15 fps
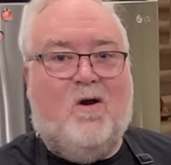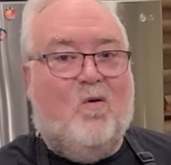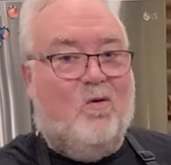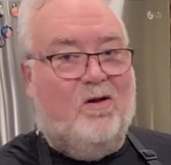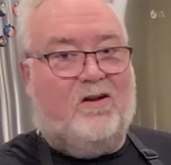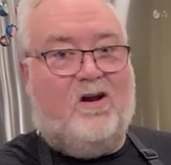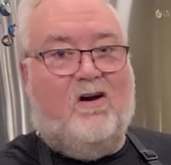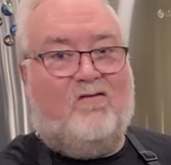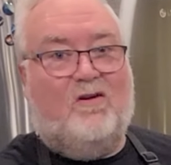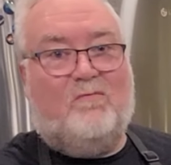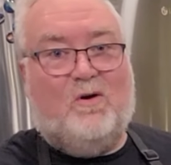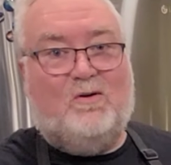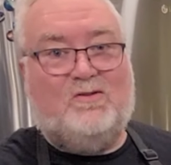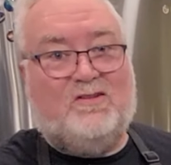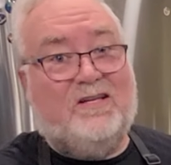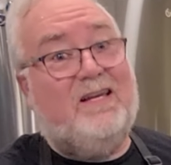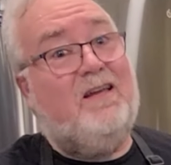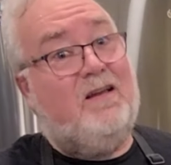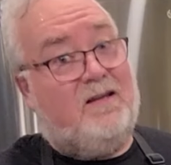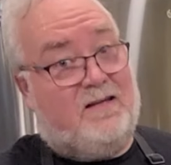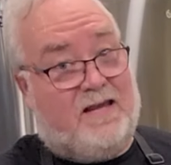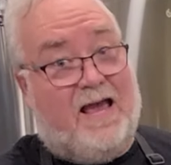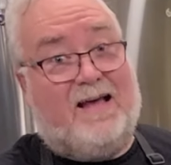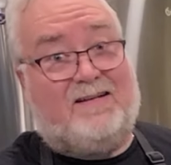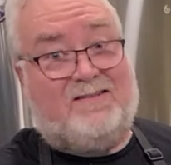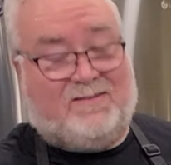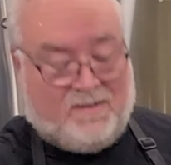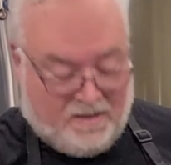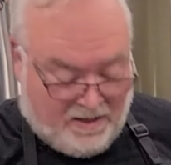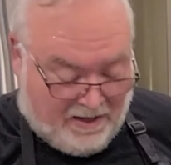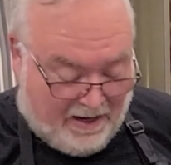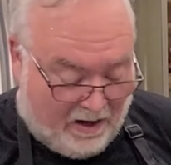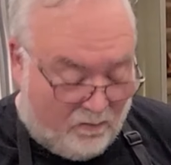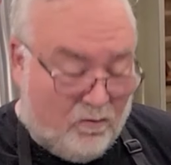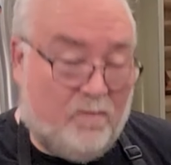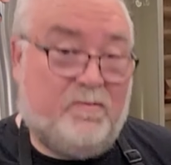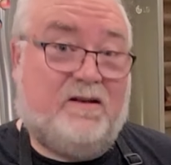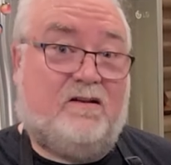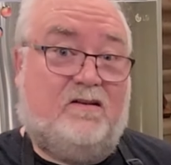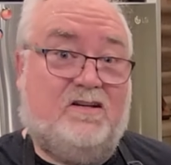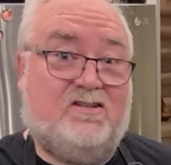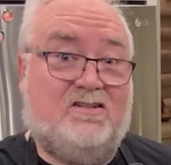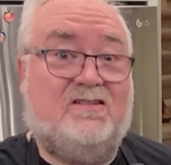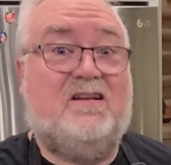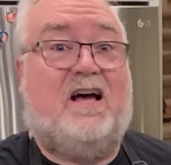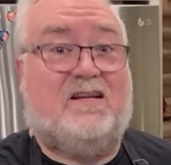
Will it cover it mostly? Yes. And will it be delicious?